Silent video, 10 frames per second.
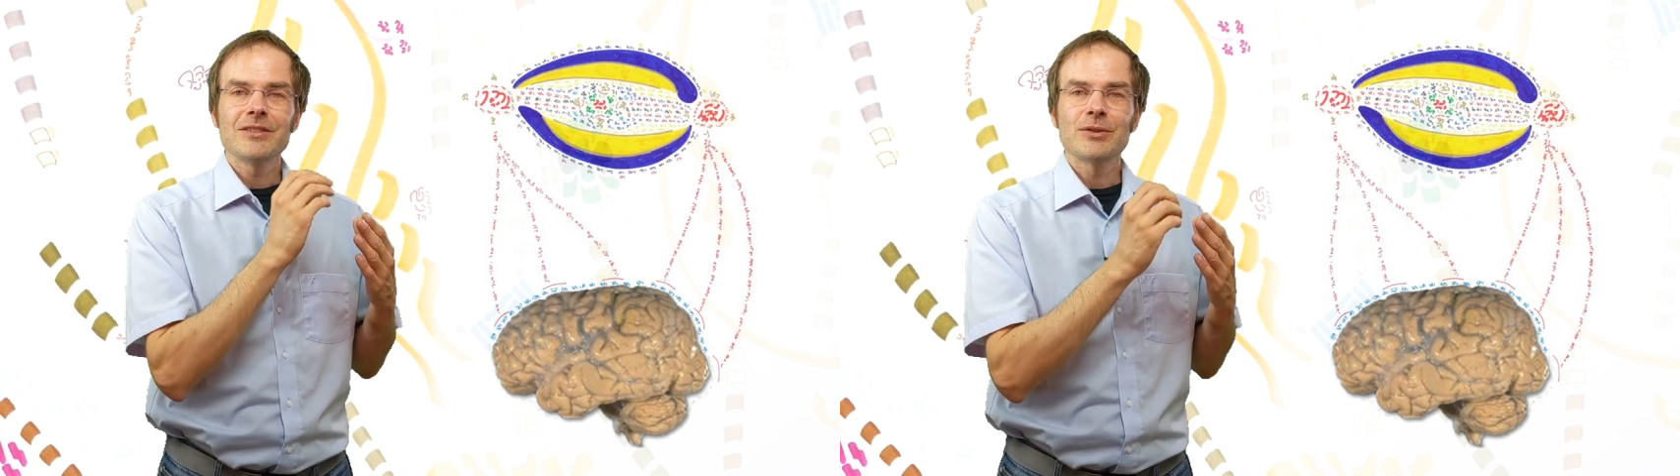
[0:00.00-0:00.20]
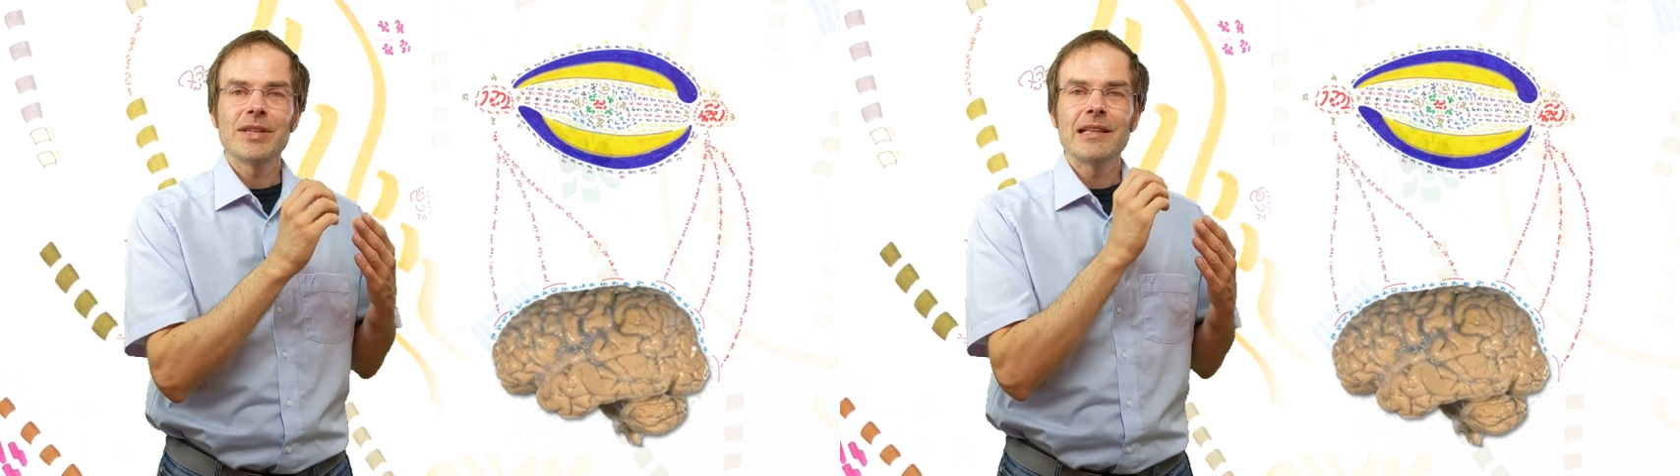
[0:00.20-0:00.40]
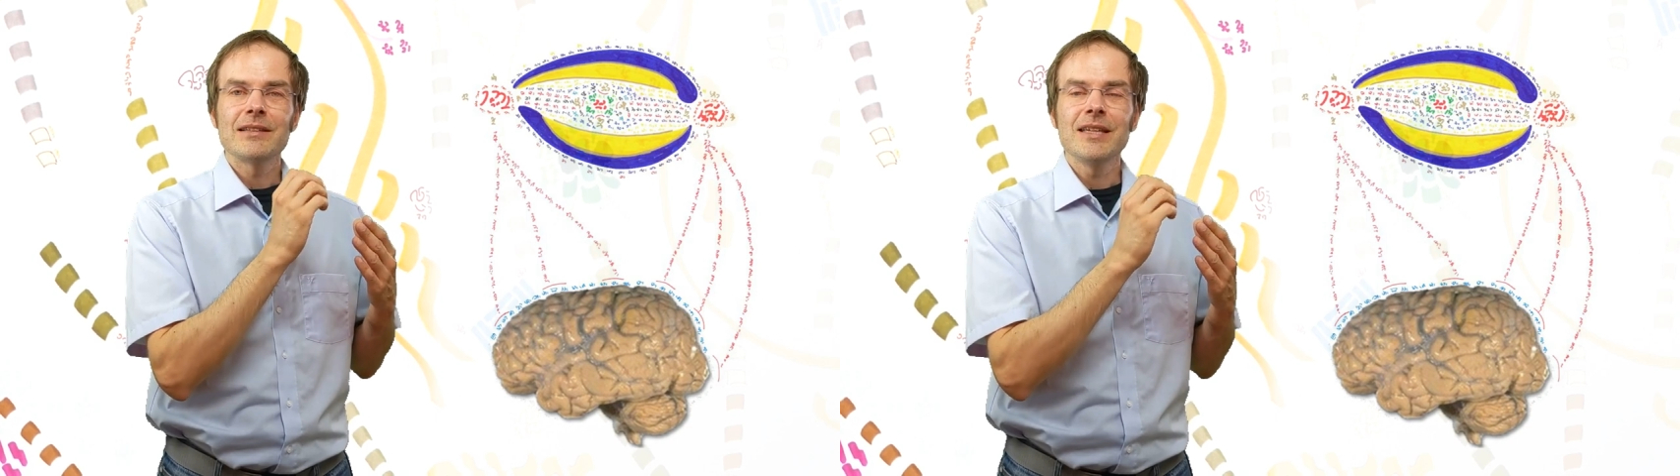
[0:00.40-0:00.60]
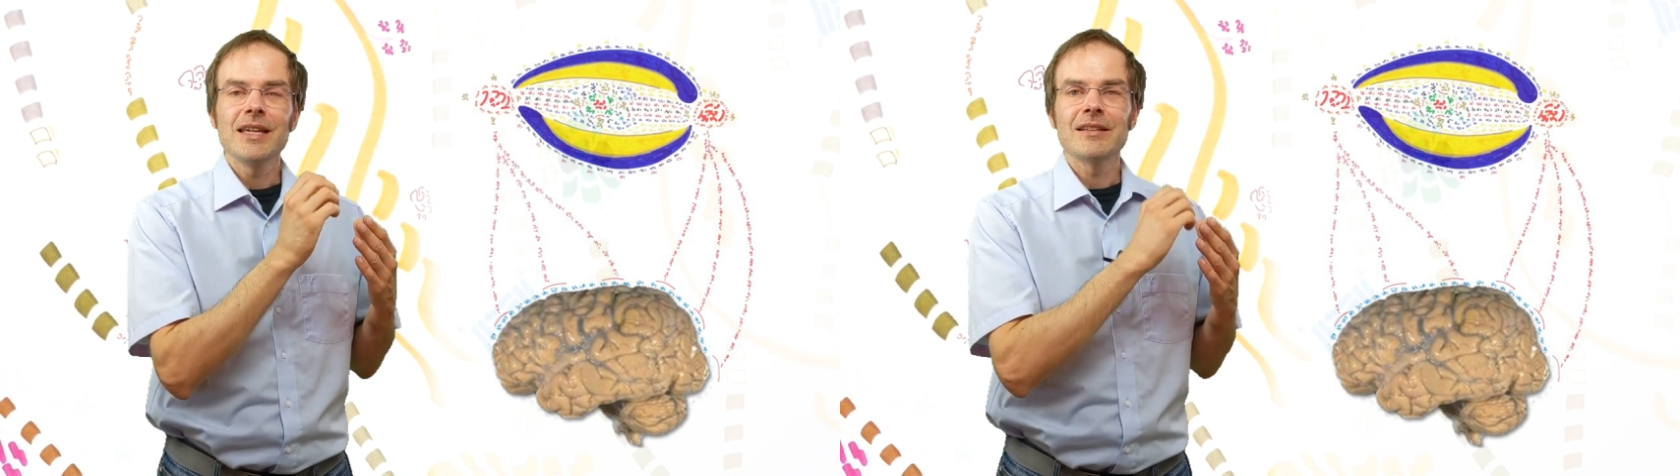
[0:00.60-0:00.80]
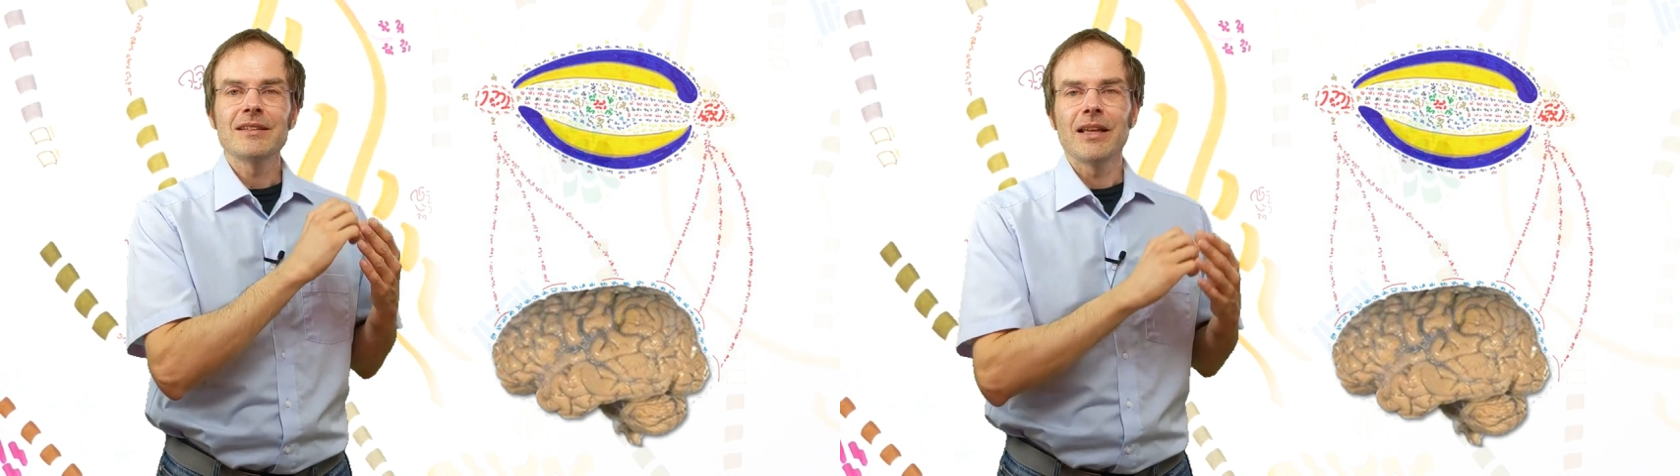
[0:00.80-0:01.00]
totality
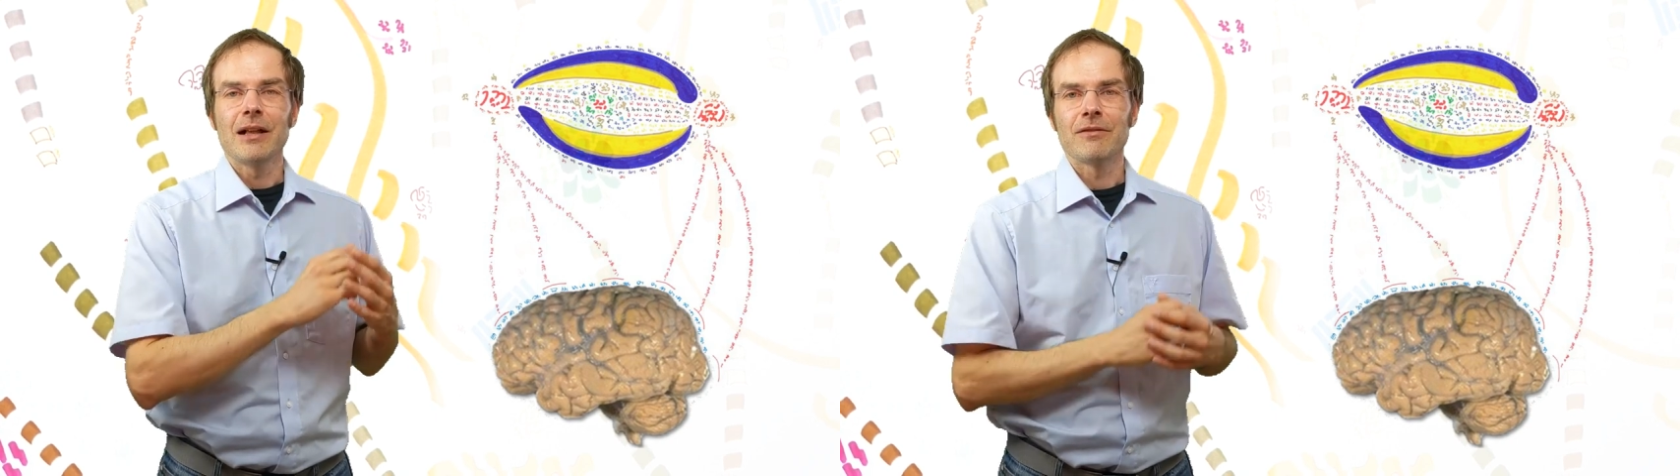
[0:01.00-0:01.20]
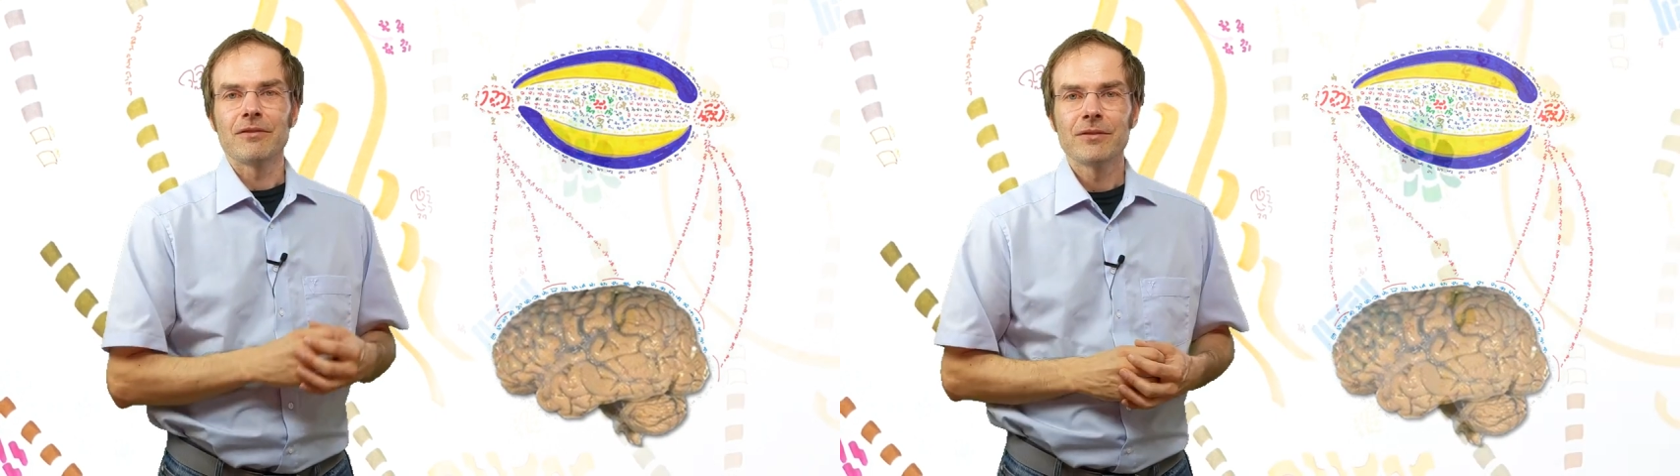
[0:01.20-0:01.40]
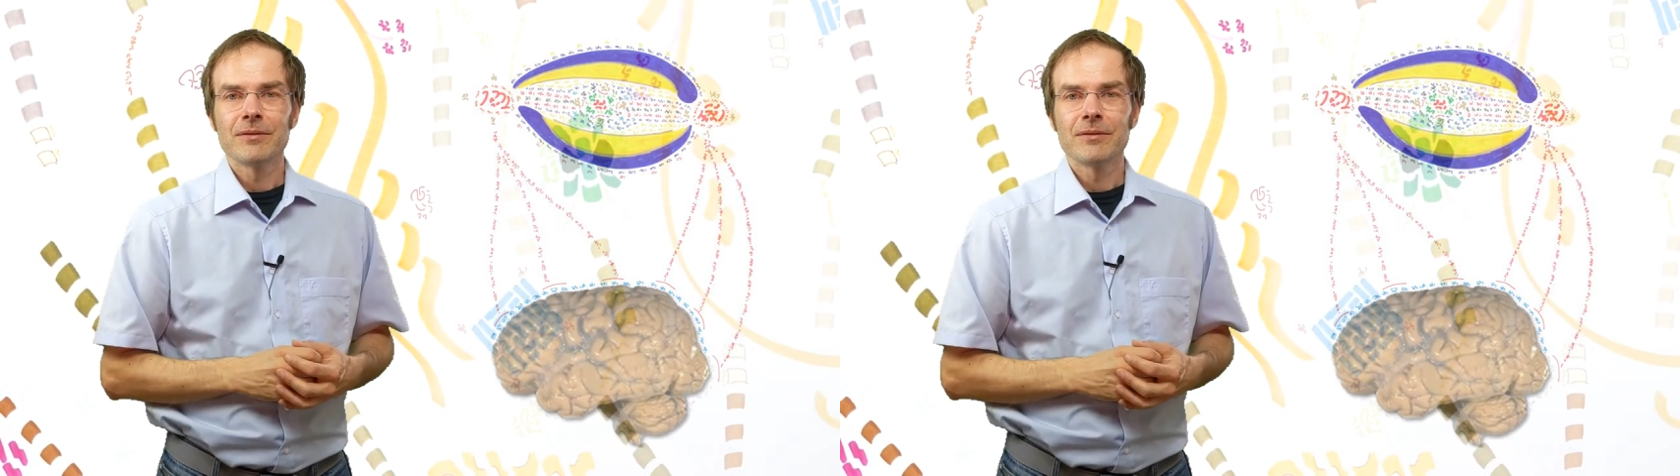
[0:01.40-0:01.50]
itself.